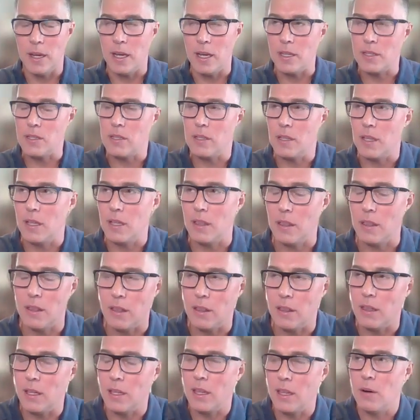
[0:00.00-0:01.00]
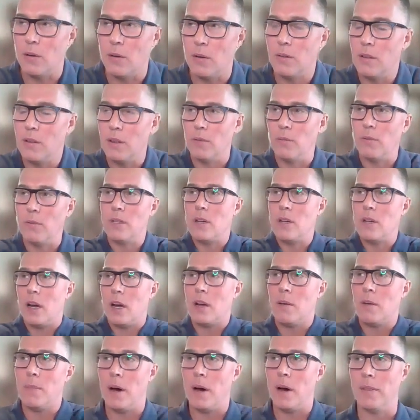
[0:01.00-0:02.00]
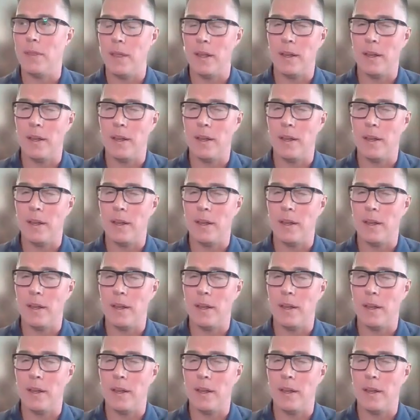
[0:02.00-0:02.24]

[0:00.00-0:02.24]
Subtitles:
guess the thing that we talk about